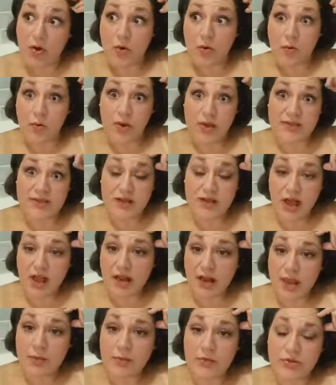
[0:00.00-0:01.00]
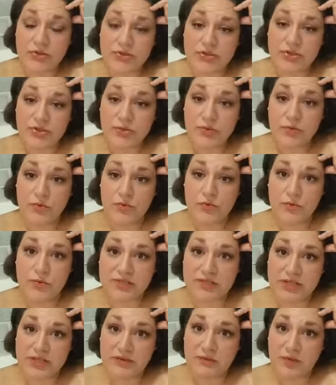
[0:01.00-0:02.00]
was not able to
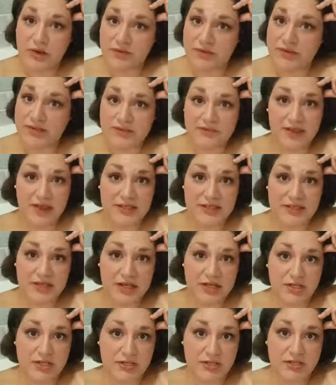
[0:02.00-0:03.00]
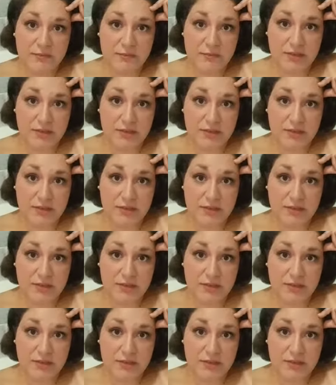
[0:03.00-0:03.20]
receive one of his vaccinations